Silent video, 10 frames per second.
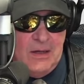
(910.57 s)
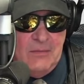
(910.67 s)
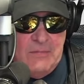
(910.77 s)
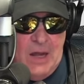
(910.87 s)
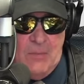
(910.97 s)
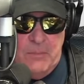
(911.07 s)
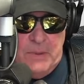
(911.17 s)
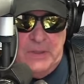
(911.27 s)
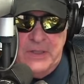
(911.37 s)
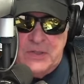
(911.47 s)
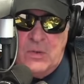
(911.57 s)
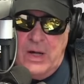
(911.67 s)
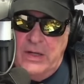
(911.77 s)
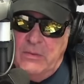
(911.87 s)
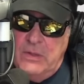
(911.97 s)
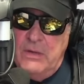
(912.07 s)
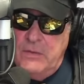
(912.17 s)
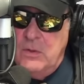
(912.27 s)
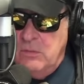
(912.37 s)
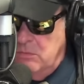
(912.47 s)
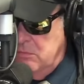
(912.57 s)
Now Billy's great. He would give you